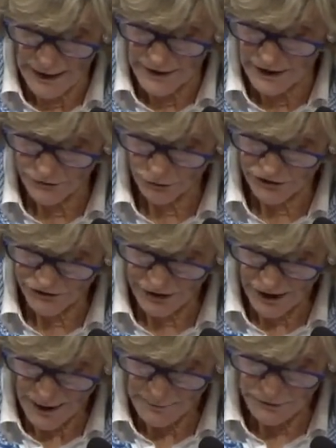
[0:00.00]
they sought
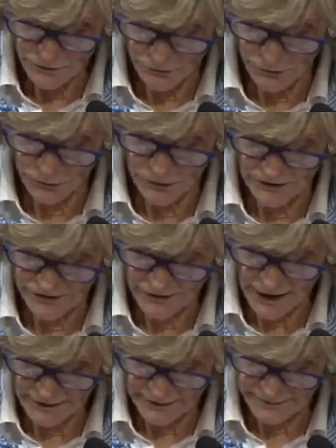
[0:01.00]
jobs, food, and
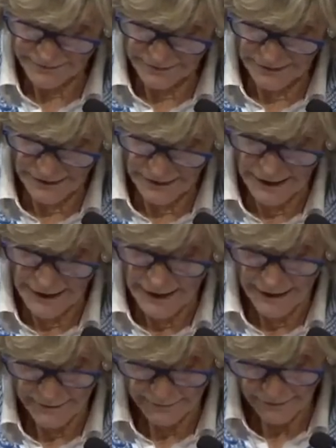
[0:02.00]
solace in a